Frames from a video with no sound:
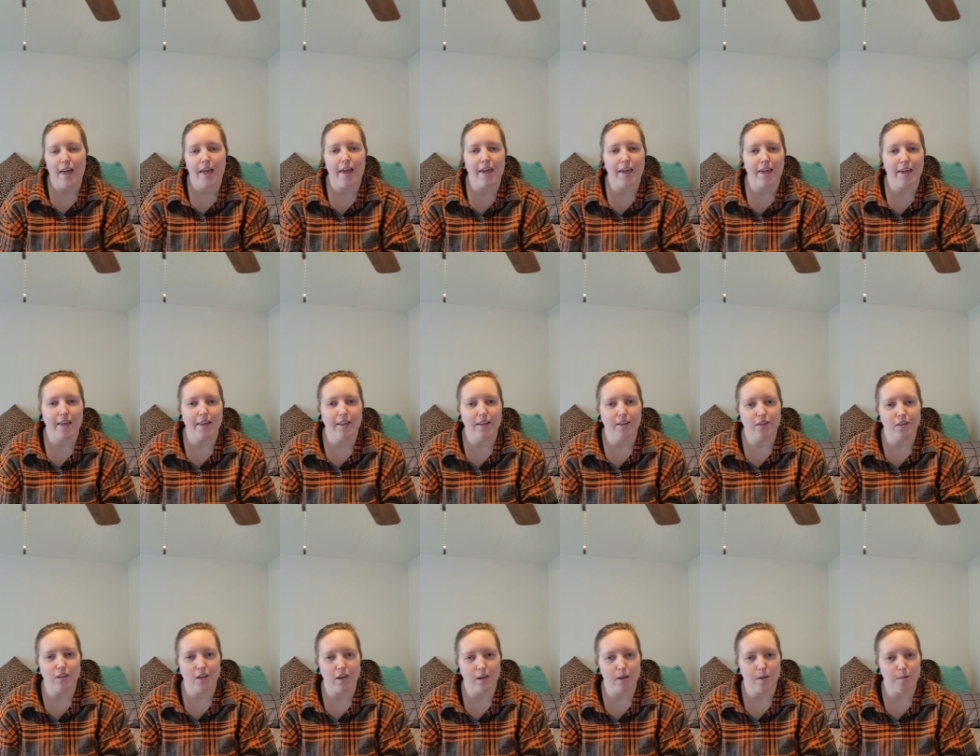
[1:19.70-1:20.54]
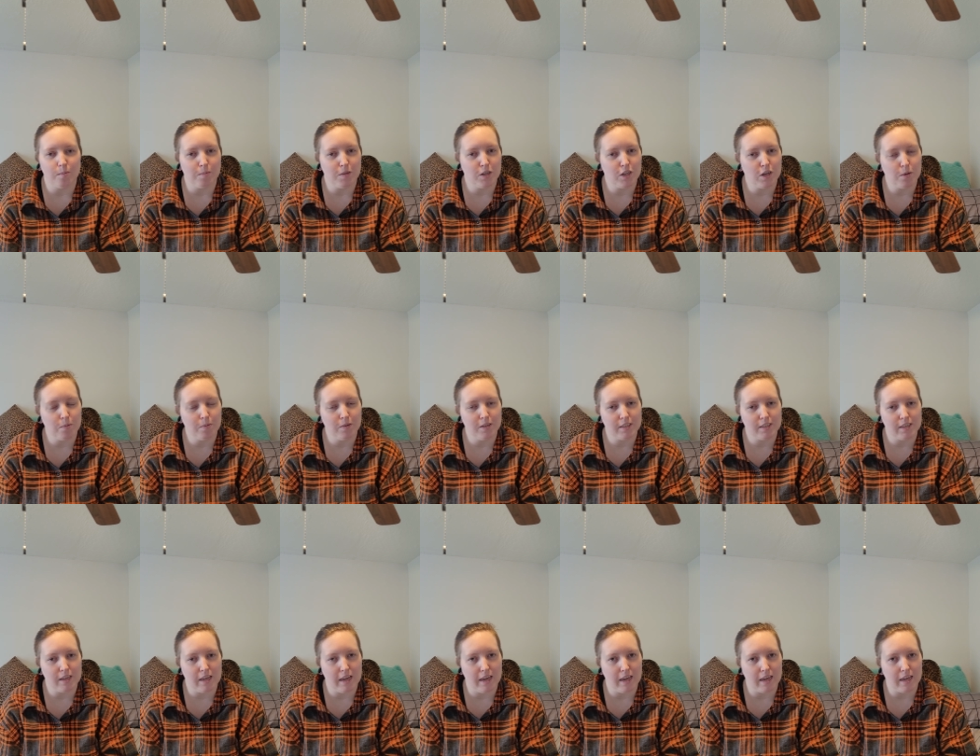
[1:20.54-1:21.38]
and she was
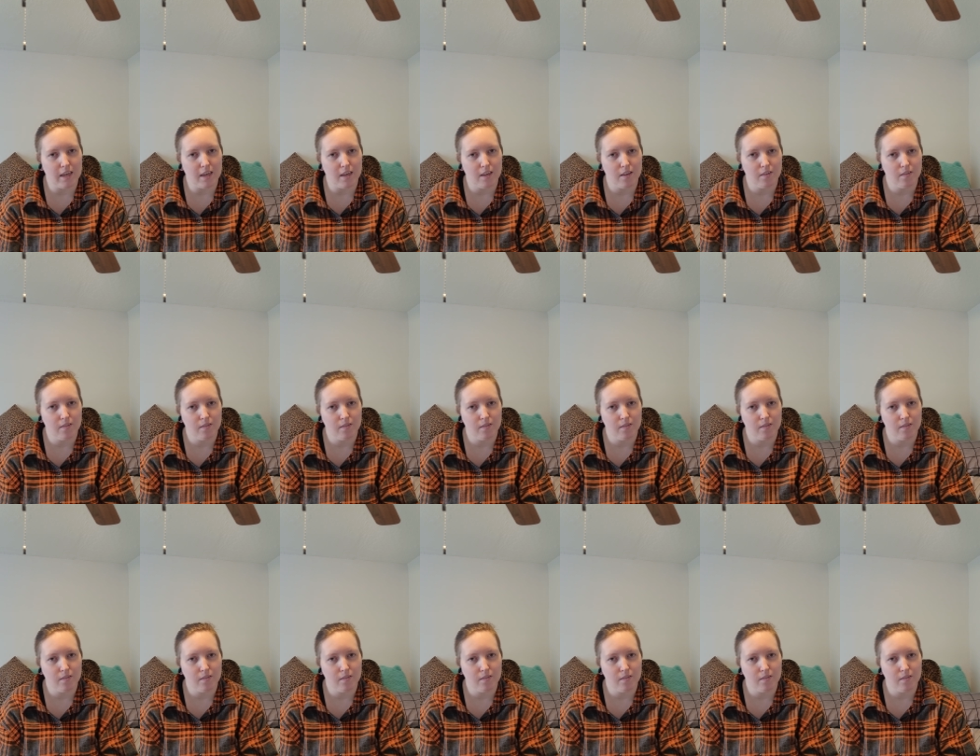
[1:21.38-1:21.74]
like,